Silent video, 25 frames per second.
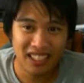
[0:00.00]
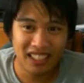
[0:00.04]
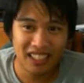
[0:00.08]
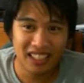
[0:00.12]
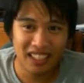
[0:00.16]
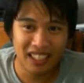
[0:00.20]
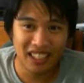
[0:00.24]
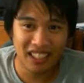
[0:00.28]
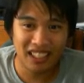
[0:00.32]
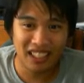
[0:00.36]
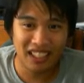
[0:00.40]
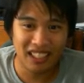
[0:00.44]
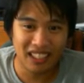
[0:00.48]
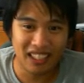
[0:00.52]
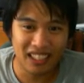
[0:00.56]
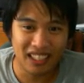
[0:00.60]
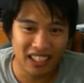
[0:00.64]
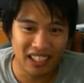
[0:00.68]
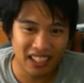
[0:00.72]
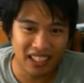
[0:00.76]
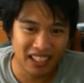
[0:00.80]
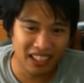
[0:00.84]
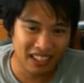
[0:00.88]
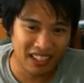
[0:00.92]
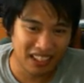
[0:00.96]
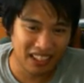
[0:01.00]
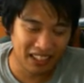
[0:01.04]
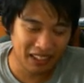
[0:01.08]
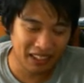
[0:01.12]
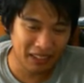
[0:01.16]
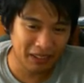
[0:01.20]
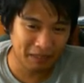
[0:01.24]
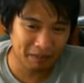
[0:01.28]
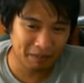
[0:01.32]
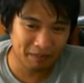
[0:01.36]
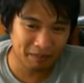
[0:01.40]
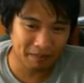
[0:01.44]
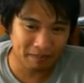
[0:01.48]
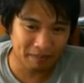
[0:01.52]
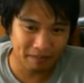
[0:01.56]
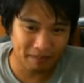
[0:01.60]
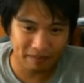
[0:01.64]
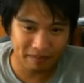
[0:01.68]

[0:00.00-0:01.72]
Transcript: Yeah, and